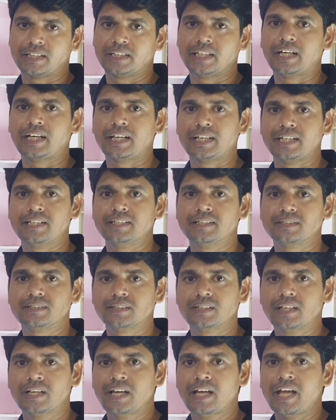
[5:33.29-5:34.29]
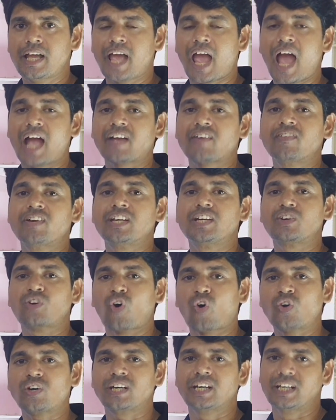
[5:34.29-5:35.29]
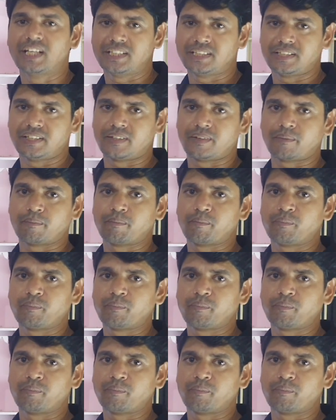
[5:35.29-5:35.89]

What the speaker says: that is aquitard nature.